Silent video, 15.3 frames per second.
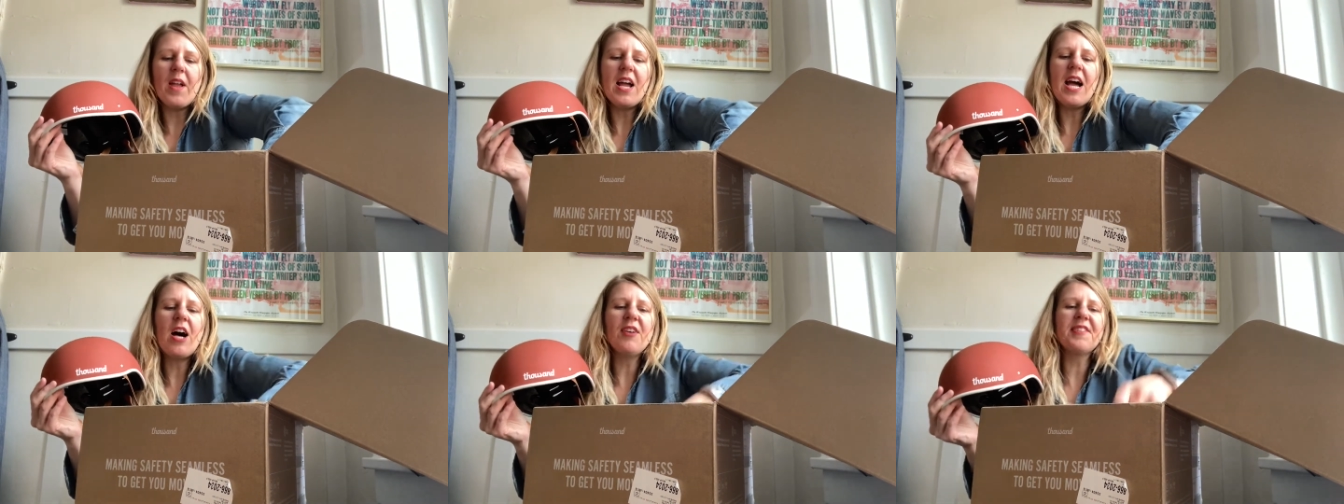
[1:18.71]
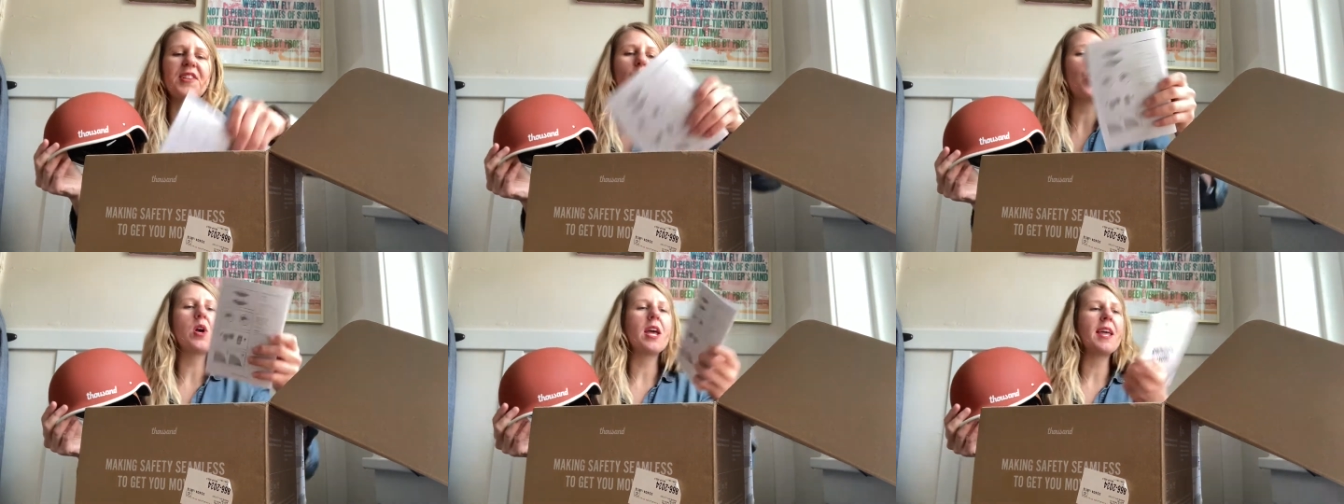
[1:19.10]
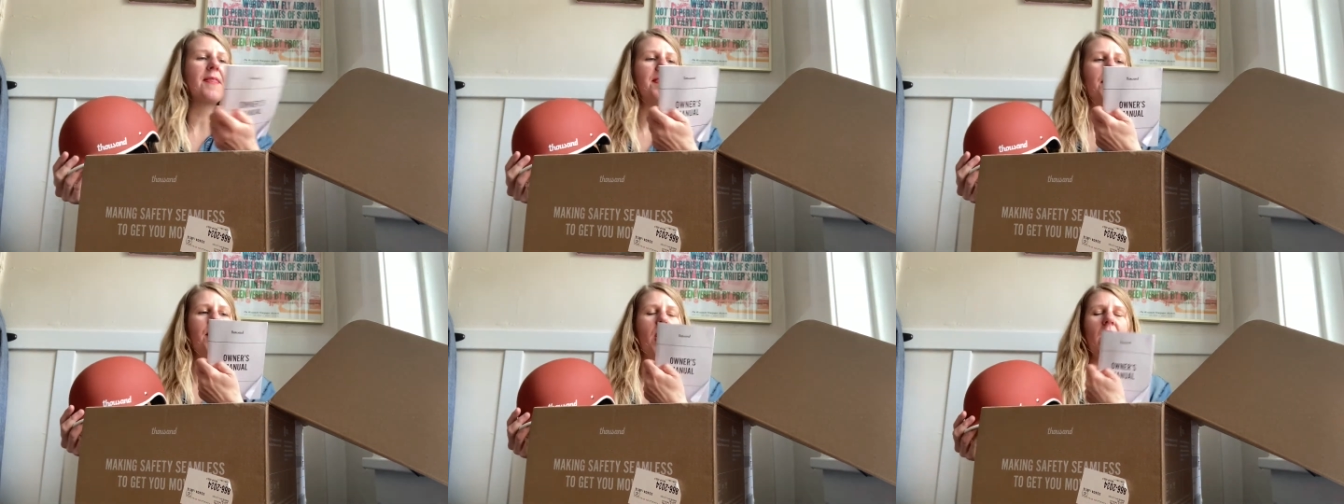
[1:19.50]
Also
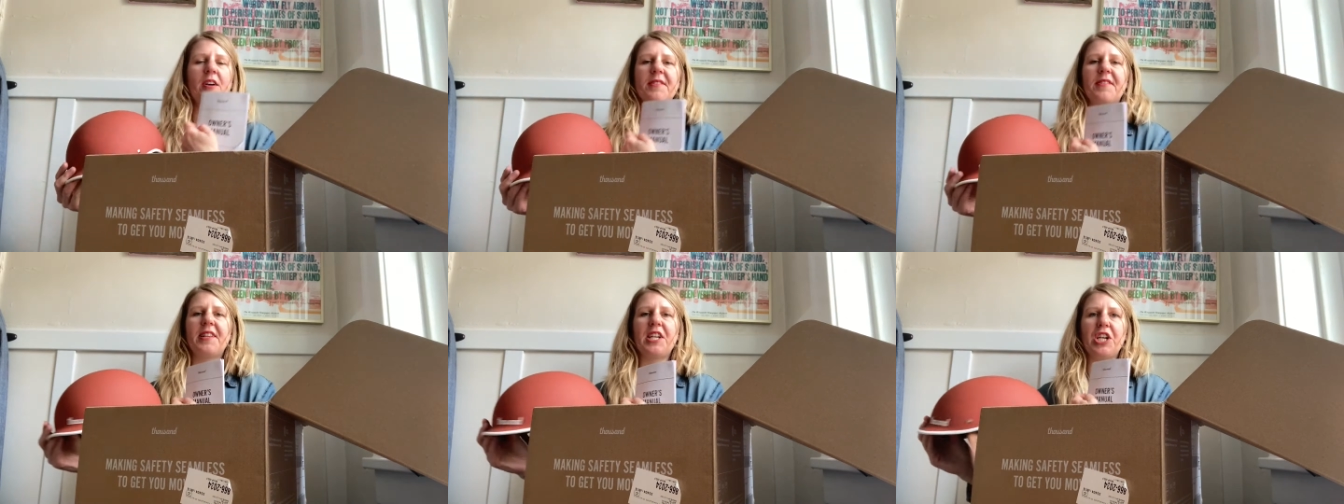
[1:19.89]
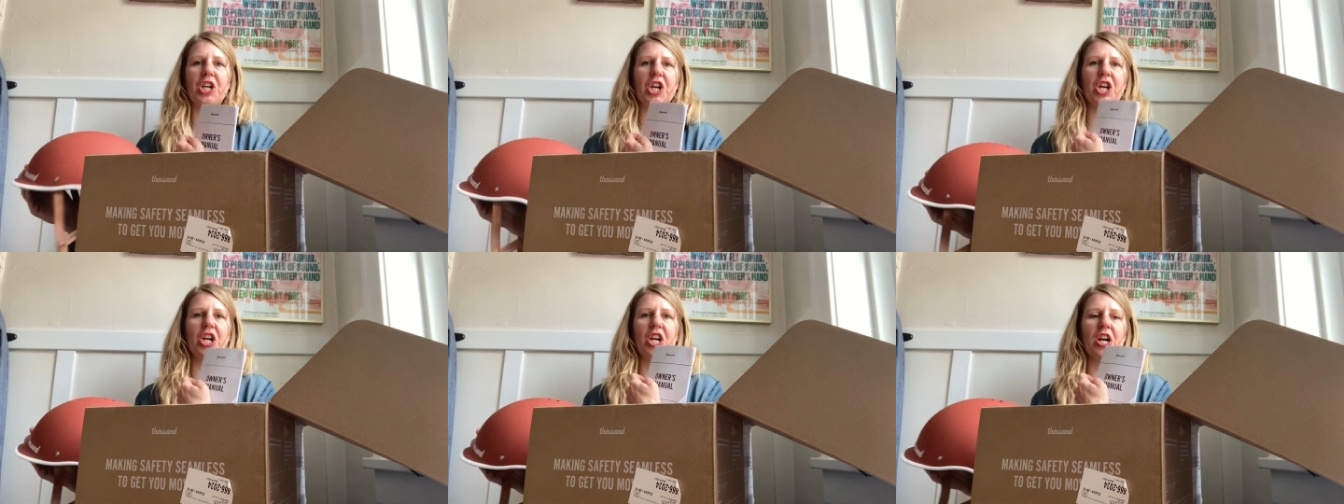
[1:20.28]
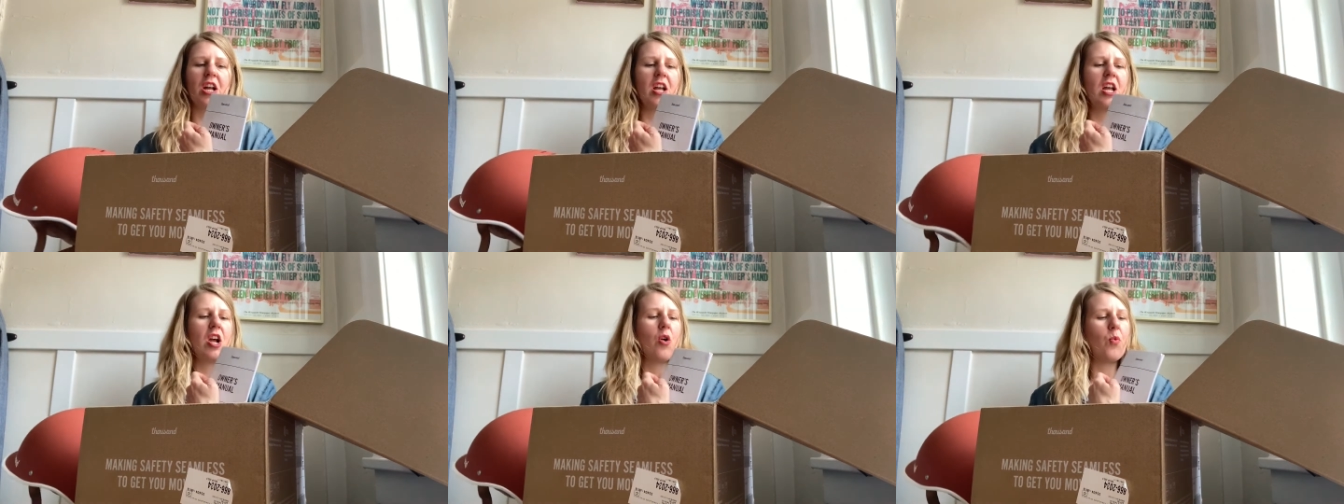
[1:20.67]
in the box here,
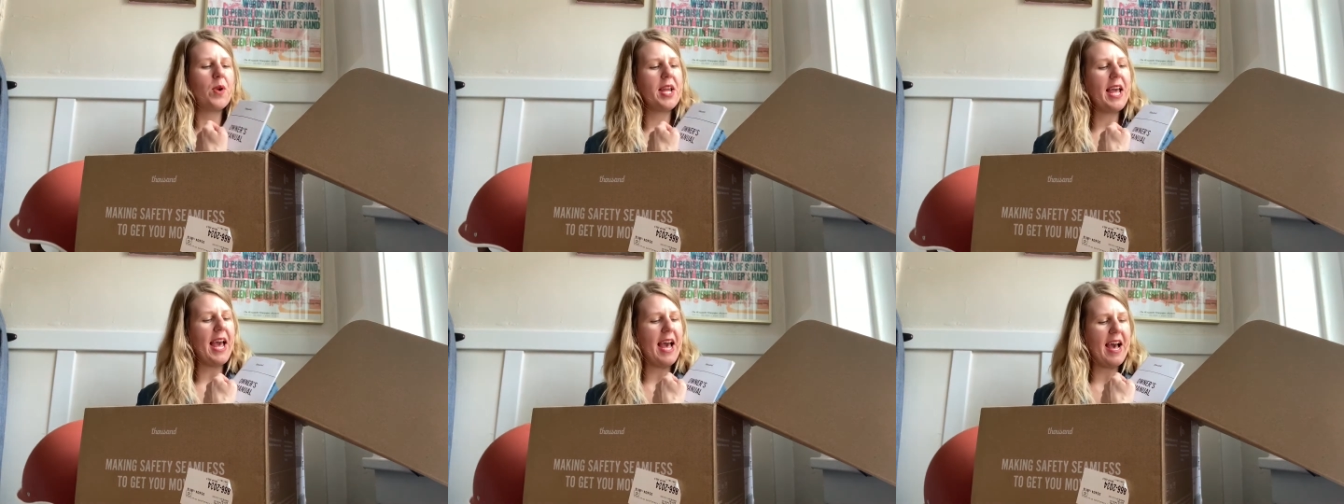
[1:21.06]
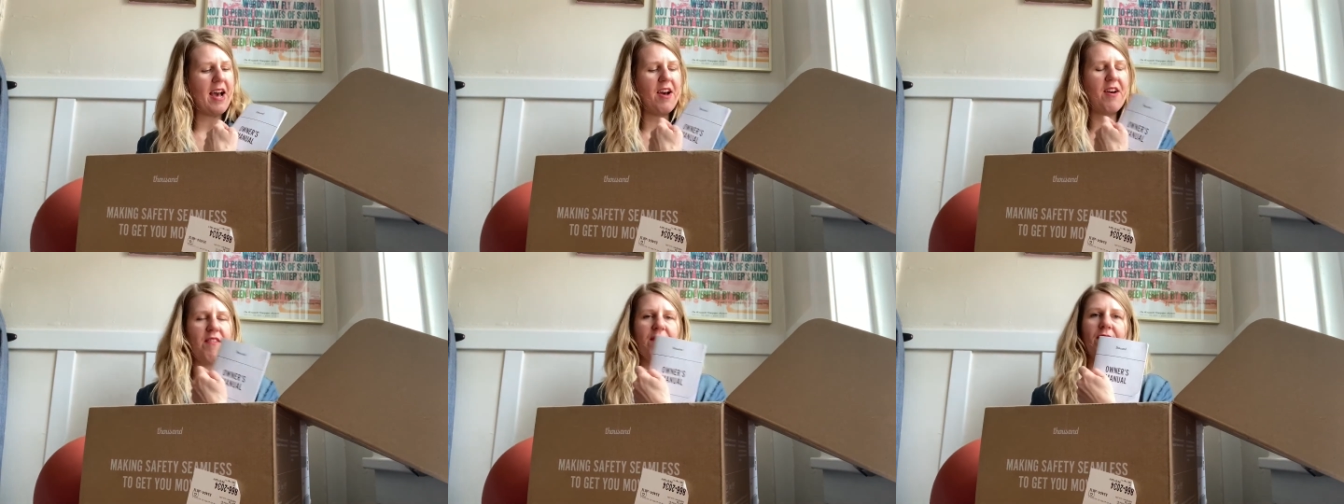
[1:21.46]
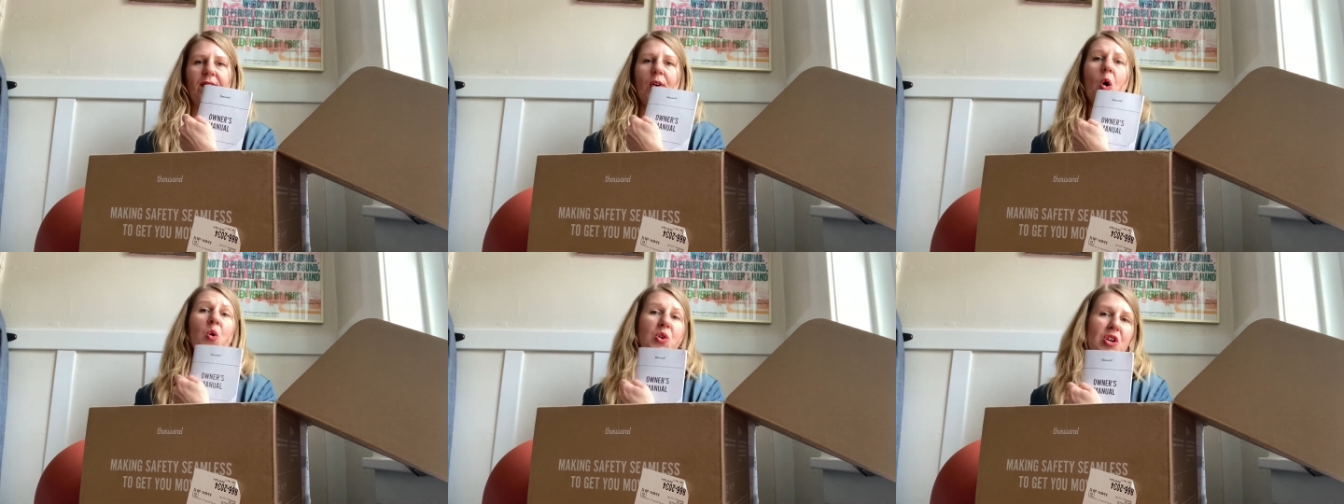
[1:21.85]
we have
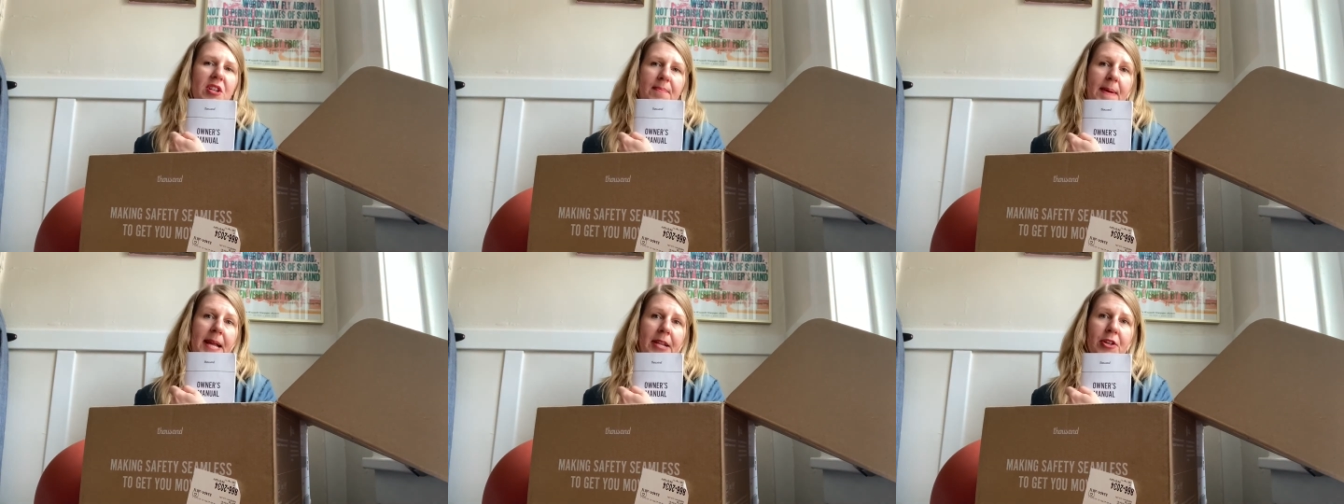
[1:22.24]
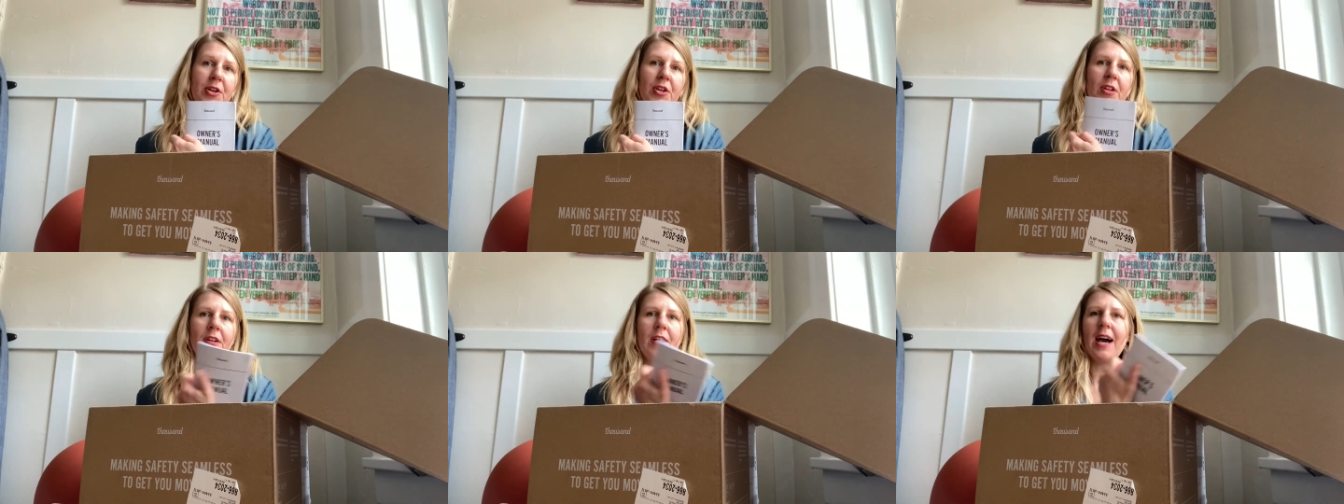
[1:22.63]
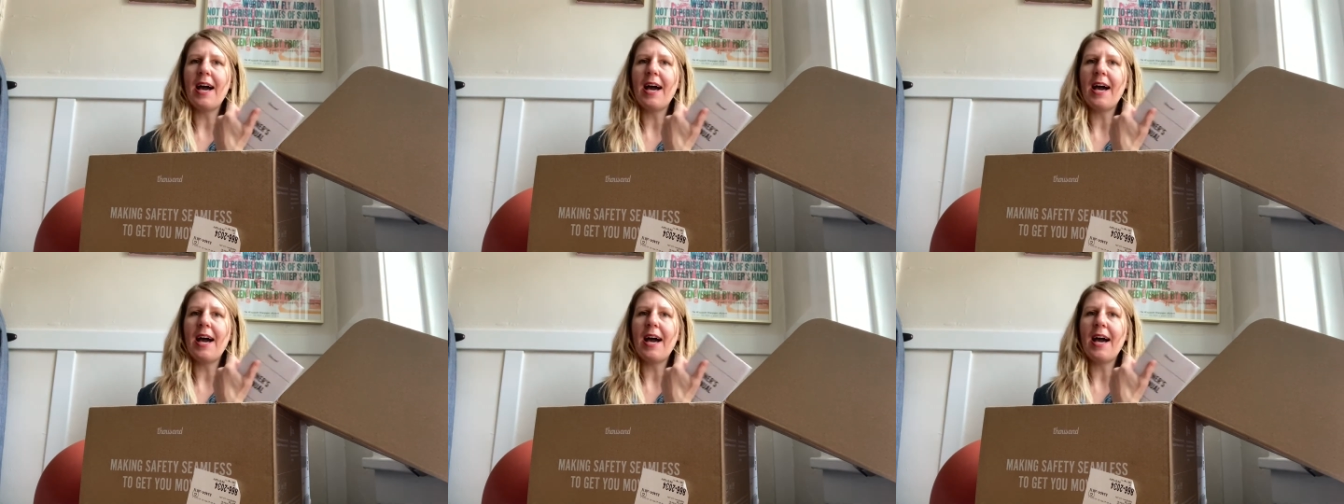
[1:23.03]
owner's manual.